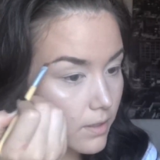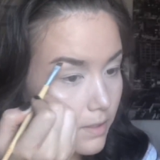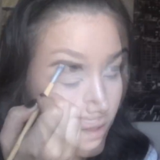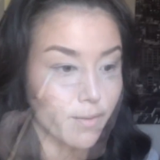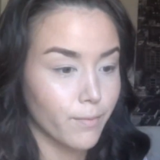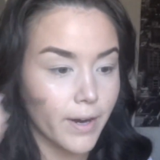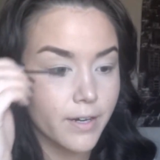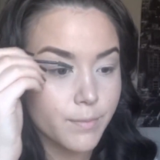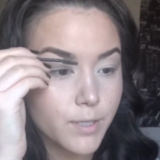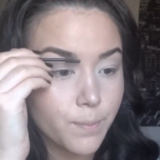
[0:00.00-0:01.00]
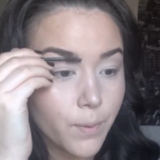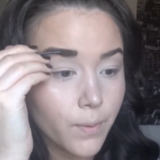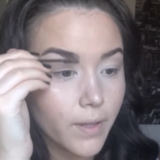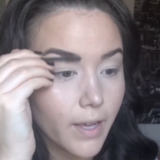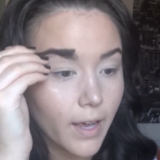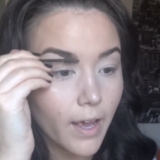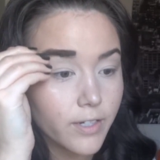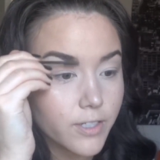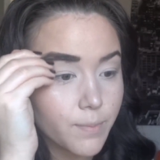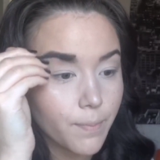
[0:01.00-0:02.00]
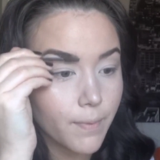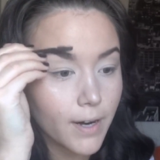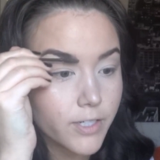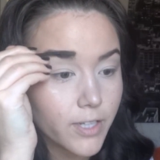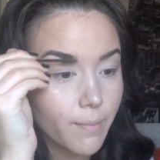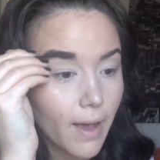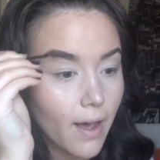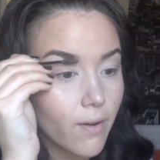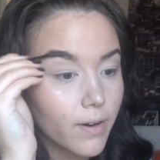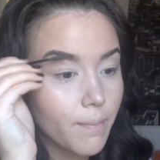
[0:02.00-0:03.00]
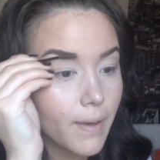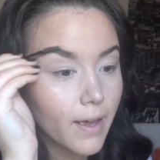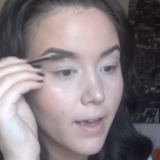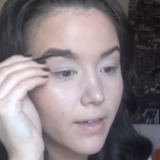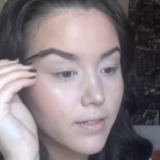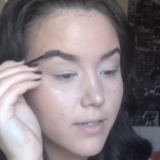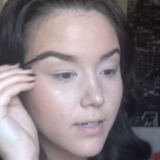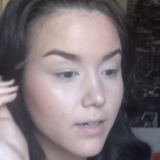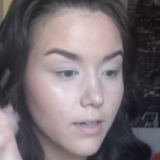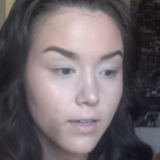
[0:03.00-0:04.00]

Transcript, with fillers: take a random spoolie and just brush them out a bit.